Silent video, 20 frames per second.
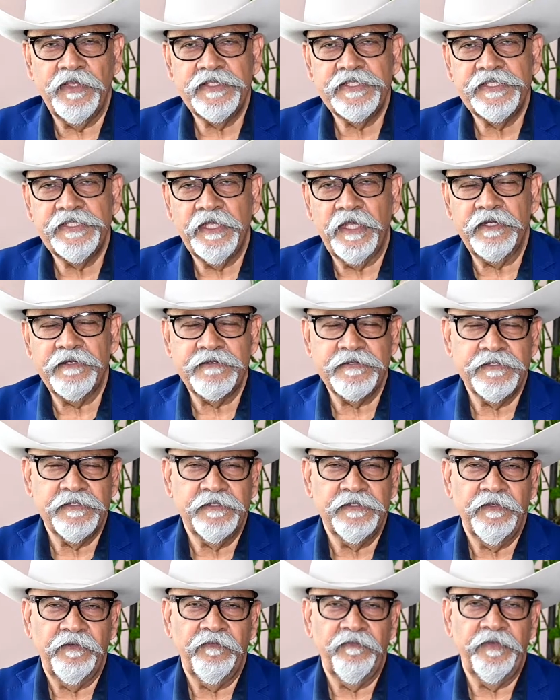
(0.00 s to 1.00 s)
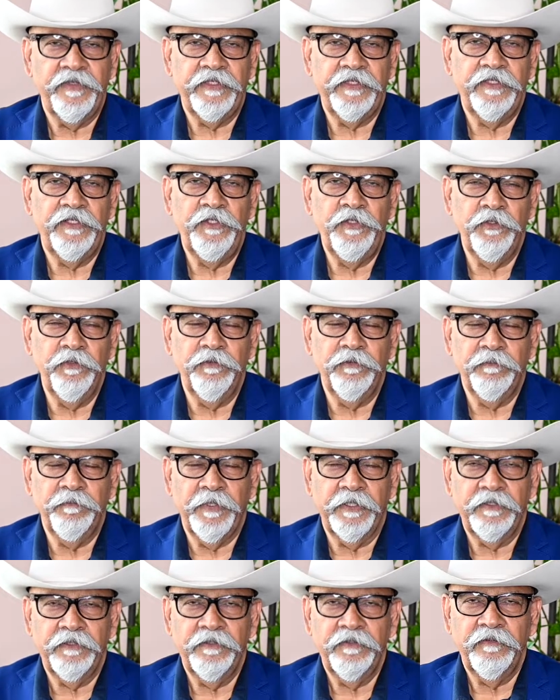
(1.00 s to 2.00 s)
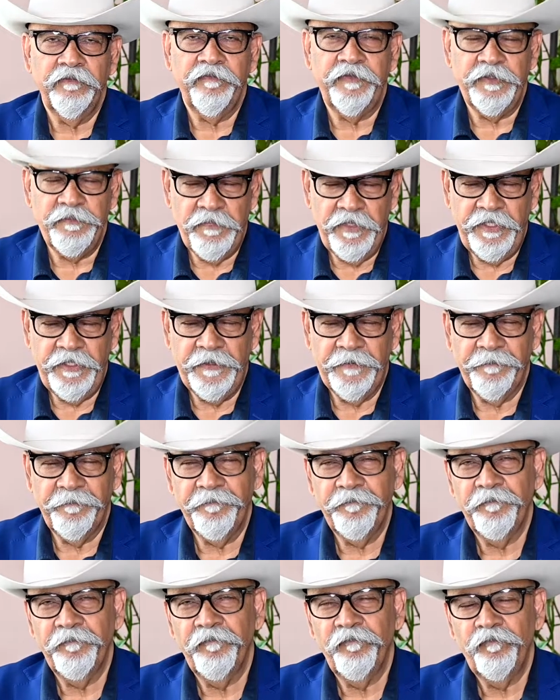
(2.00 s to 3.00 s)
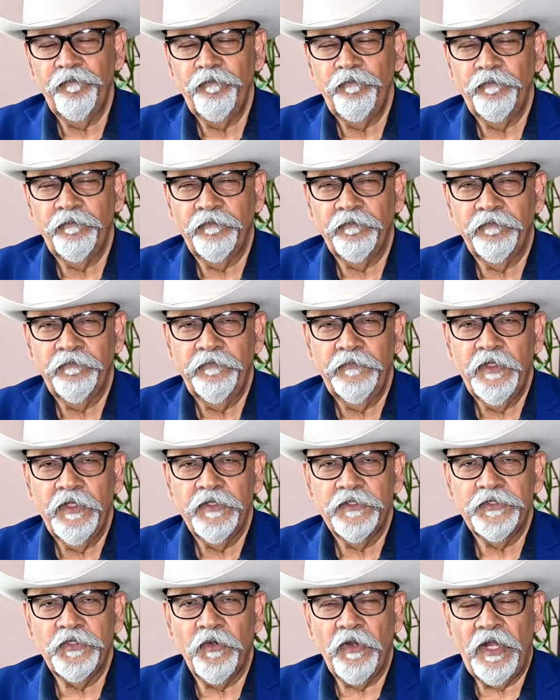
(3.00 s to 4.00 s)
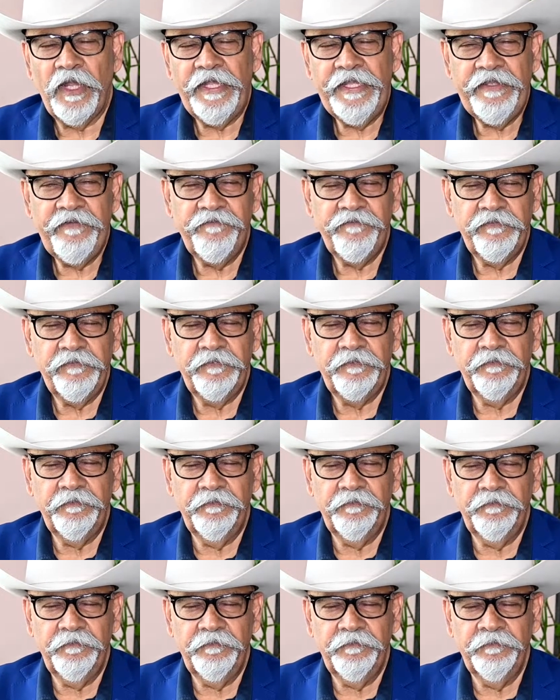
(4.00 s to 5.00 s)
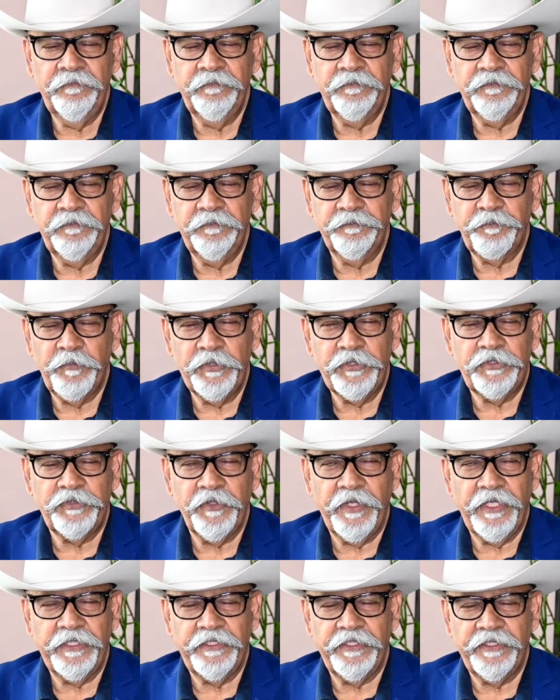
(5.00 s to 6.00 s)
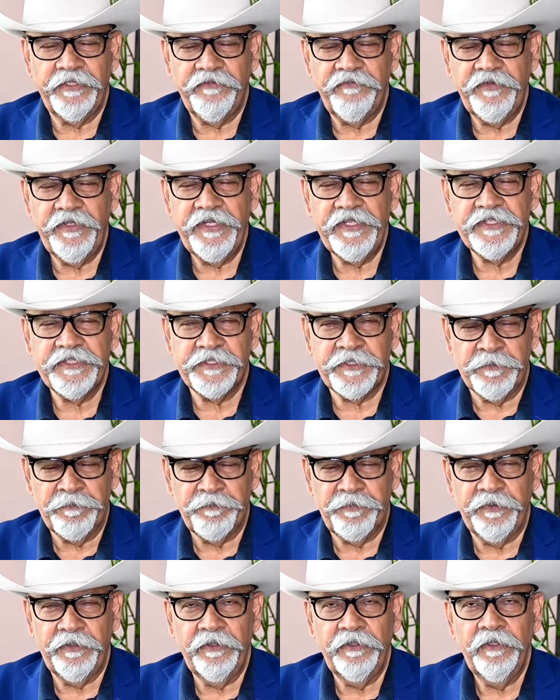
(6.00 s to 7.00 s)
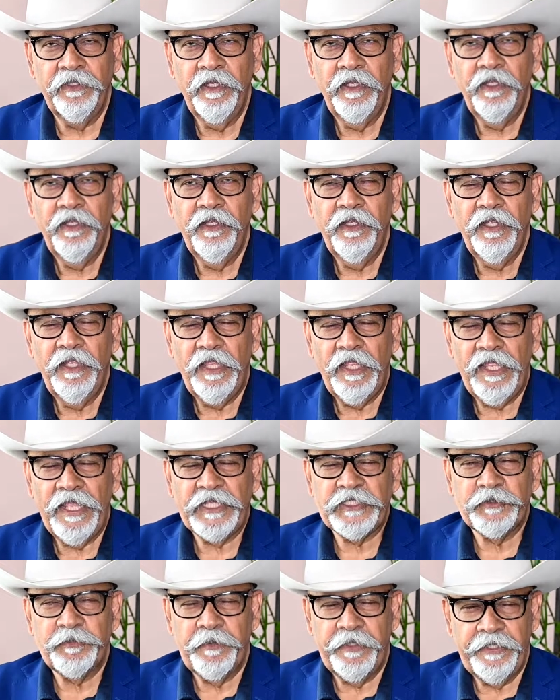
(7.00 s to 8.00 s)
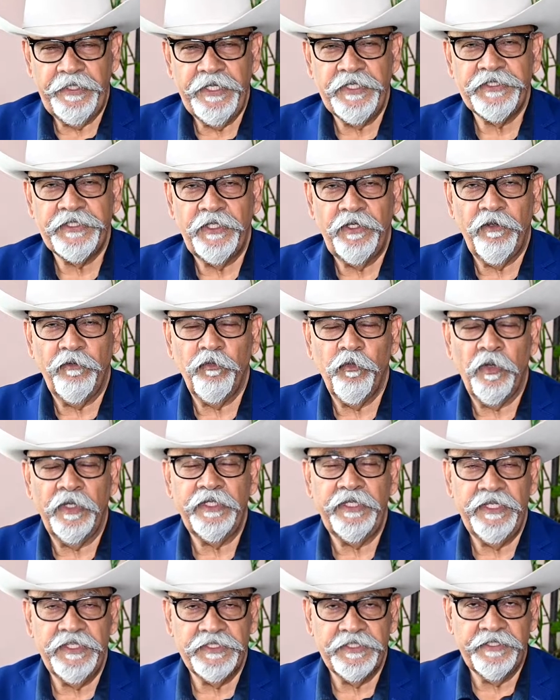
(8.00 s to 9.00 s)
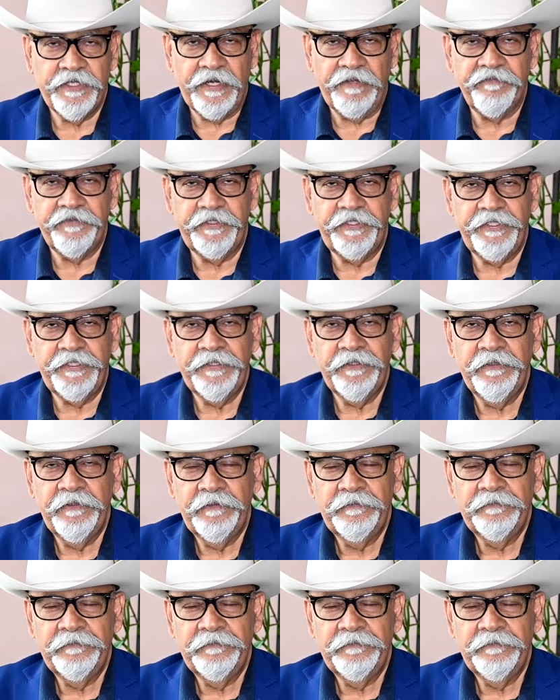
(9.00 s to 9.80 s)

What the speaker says: is not with you, but with me. So I have put together a very simple explanation of what is gravity,